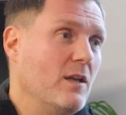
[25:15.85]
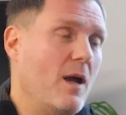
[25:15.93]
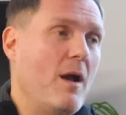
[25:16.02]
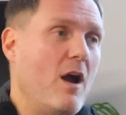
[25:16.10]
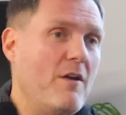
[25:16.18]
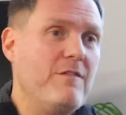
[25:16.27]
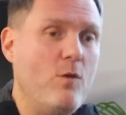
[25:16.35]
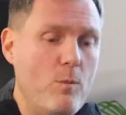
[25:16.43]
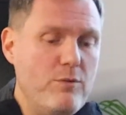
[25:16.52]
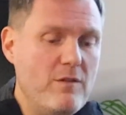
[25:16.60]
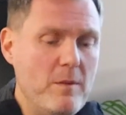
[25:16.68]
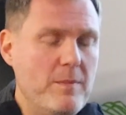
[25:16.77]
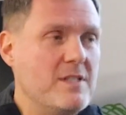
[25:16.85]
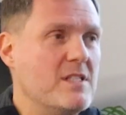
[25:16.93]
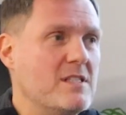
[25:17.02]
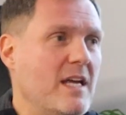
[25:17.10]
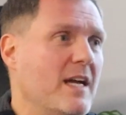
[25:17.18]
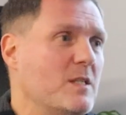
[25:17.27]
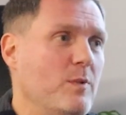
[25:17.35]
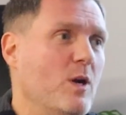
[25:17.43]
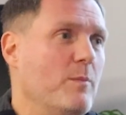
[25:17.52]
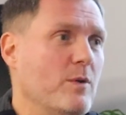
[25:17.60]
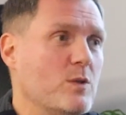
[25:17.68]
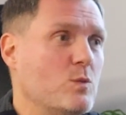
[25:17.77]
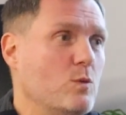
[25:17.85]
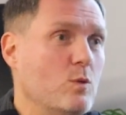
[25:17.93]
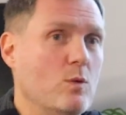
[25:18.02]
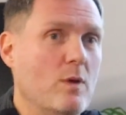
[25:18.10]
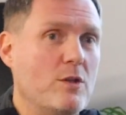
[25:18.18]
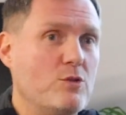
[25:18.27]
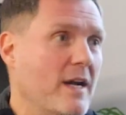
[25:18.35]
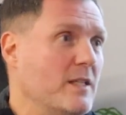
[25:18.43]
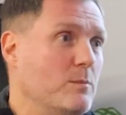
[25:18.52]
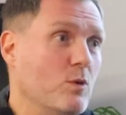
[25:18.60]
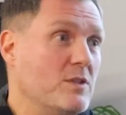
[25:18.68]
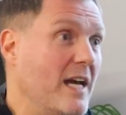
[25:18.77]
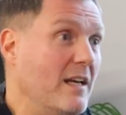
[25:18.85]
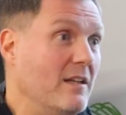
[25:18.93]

Like, a for-profit business that has purpose will attract more